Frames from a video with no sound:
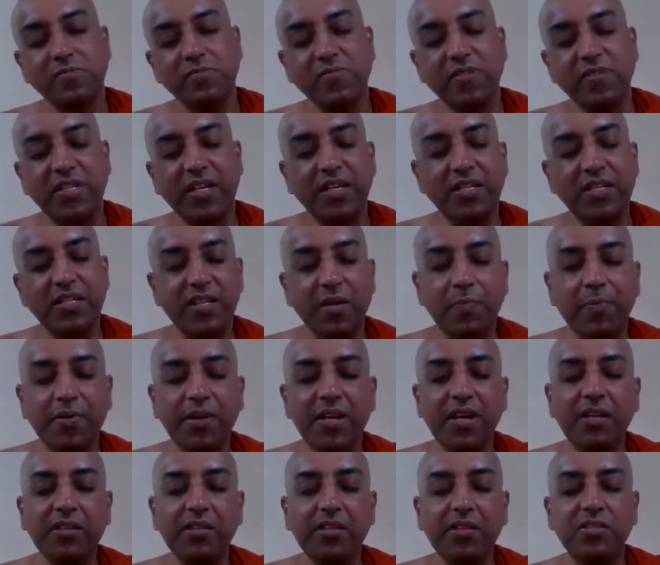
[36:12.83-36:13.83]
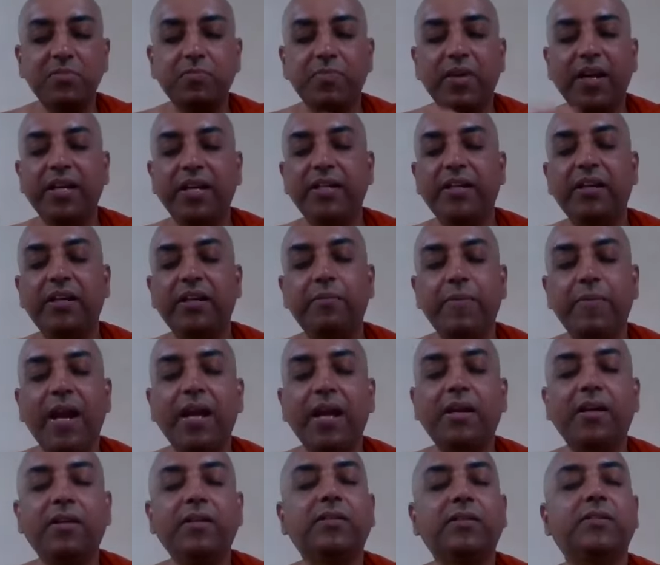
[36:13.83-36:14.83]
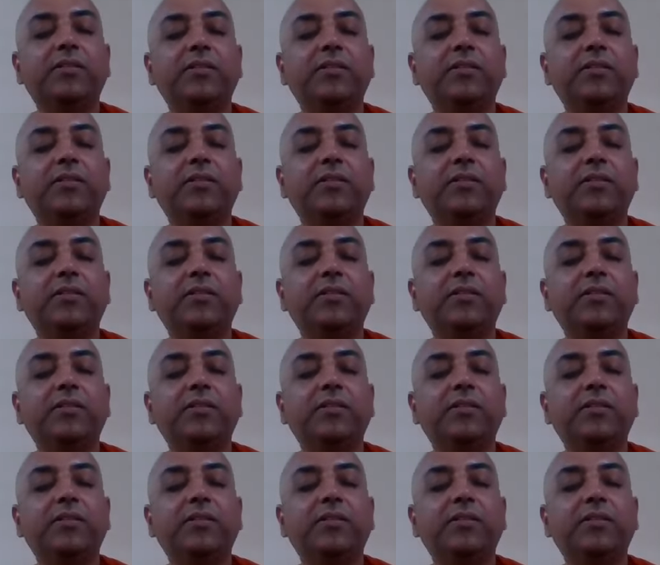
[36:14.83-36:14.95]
we can separate this mind and matter.